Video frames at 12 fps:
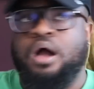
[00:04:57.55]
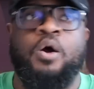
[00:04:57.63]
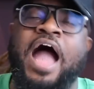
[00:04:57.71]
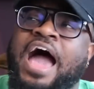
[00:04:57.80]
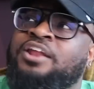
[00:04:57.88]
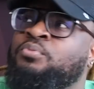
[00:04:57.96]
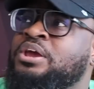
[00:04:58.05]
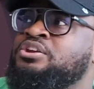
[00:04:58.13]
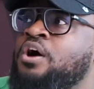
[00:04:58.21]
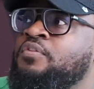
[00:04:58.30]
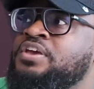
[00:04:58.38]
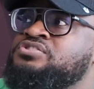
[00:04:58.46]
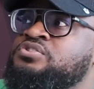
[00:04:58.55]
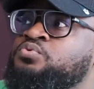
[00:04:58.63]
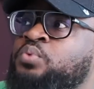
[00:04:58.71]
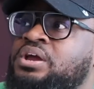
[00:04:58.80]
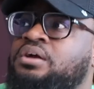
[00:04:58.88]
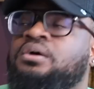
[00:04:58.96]
How do we know these is
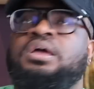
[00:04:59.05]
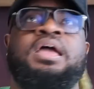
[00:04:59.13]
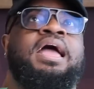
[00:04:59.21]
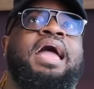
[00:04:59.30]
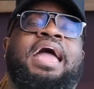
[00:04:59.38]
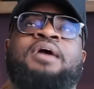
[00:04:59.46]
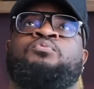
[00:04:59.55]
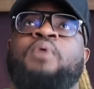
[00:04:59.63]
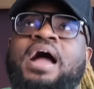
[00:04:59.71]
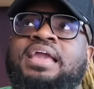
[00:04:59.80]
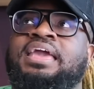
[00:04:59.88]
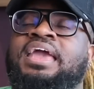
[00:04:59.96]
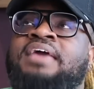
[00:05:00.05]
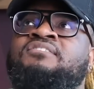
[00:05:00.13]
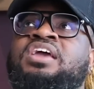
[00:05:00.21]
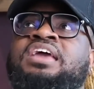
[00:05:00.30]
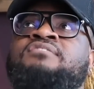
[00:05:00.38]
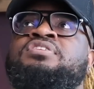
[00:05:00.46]
real? And Rocky,
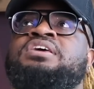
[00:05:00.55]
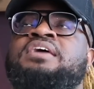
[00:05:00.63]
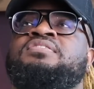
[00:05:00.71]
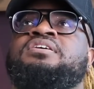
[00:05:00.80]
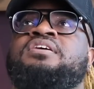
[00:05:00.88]
even in the